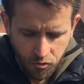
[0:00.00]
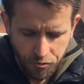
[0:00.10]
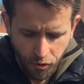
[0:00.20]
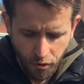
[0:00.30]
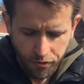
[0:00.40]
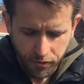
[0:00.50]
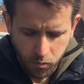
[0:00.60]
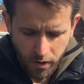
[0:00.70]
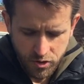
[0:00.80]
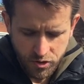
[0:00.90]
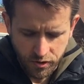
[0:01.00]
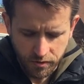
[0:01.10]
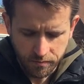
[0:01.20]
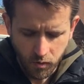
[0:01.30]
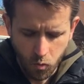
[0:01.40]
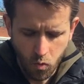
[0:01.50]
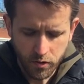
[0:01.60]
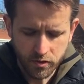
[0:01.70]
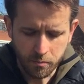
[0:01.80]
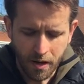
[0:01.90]
Fourth question.
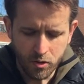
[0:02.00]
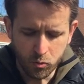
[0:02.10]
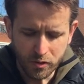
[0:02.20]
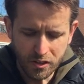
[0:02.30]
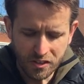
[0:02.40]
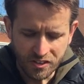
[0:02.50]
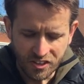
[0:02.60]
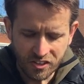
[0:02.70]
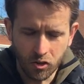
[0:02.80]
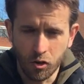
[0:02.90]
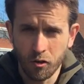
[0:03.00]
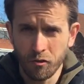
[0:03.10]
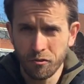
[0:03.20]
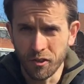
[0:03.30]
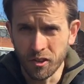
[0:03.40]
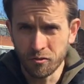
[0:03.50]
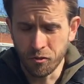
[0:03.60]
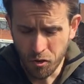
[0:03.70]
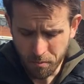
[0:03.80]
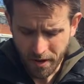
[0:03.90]
What is my real need of
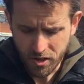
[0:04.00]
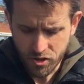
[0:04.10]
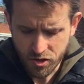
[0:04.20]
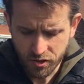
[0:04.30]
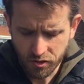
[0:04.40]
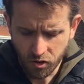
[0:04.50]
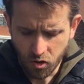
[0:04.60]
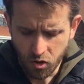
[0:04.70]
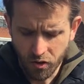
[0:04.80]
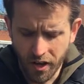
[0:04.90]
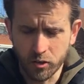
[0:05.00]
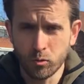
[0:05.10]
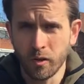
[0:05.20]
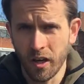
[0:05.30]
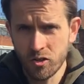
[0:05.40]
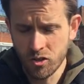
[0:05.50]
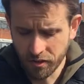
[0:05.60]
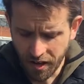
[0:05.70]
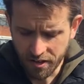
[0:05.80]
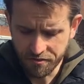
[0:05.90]
information or
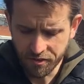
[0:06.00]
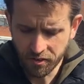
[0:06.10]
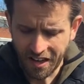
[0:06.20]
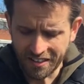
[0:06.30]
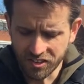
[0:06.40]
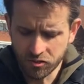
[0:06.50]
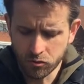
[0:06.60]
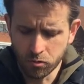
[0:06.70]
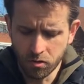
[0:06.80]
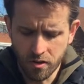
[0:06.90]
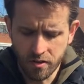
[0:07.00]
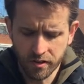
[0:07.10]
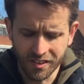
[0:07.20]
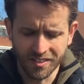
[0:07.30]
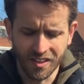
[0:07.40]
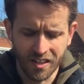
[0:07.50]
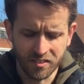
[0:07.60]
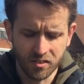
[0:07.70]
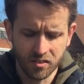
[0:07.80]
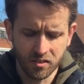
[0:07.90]
education I feel I need to learn in
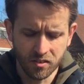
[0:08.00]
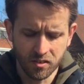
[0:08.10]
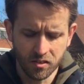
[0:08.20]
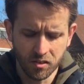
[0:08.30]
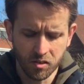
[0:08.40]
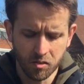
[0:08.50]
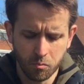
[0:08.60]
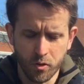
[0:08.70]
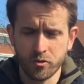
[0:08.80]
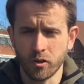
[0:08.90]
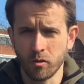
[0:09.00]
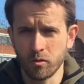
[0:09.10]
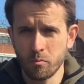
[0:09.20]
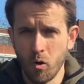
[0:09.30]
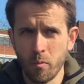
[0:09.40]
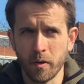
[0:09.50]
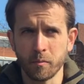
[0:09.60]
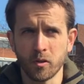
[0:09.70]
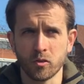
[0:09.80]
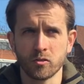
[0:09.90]
that particular
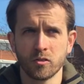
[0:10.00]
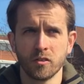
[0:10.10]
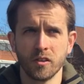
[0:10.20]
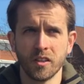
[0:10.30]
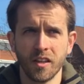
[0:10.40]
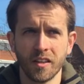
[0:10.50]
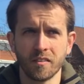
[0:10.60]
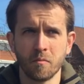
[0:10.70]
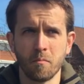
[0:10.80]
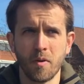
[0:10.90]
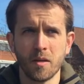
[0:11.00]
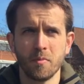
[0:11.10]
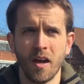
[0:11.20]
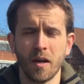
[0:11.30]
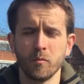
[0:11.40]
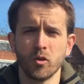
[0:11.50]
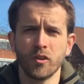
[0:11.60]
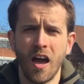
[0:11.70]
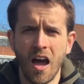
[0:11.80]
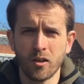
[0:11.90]
moment? Because again, maybe I'm
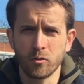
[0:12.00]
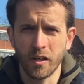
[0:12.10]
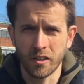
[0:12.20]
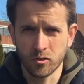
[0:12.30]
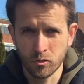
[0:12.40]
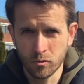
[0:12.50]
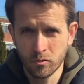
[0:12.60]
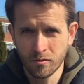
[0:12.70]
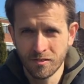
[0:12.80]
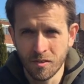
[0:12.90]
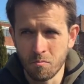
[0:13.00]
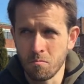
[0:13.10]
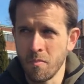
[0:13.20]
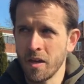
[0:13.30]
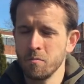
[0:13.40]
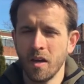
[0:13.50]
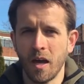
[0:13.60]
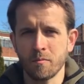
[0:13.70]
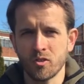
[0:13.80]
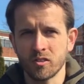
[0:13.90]
not angry at you, maybe
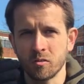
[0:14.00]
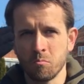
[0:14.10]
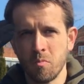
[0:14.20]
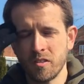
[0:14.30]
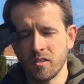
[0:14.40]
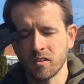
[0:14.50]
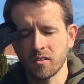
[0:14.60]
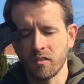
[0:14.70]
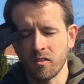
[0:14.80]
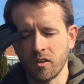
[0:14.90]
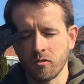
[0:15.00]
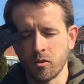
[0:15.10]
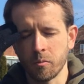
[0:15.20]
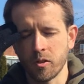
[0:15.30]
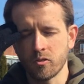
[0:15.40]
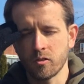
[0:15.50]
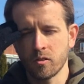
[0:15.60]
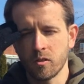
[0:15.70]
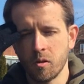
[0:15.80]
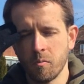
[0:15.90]
I'm just missing some information,
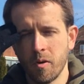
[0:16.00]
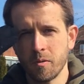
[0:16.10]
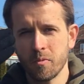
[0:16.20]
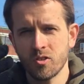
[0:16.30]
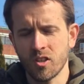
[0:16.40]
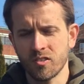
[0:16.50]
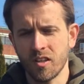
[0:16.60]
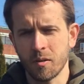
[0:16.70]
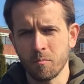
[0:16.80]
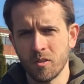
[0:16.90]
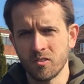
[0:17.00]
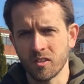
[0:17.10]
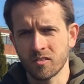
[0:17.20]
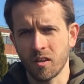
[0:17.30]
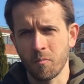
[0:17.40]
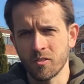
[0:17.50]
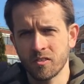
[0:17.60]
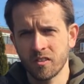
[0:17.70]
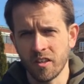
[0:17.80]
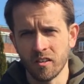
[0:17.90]
maybe just I'm missing some
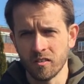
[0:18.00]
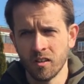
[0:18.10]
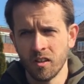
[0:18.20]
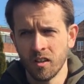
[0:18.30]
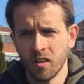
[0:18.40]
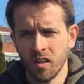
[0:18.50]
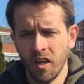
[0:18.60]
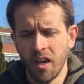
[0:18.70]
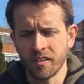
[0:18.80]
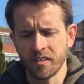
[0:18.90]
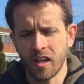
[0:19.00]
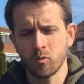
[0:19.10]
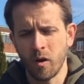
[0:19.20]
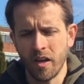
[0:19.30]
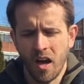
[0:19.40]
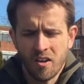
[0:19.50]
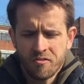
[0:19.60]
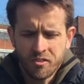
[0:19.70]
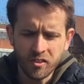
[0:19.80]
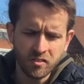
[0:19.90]
skill, and that's why I
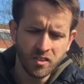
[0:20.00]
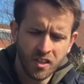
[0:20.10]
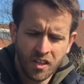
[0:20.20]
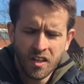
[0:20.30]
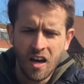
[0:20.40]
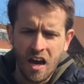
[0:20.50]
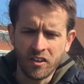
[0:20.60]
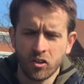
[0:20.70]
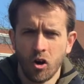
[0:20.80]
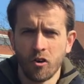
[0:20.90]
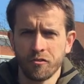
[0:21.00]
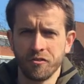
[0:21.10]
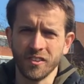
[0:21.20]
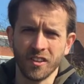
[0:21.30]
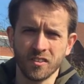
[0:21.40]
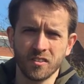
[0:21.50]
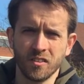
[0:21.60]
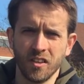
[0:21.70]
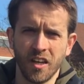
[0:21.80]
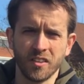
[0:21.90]
feel unconfident
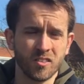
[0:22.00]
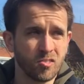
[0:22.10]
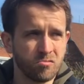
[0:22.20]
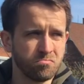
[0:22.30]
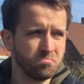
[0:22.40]
and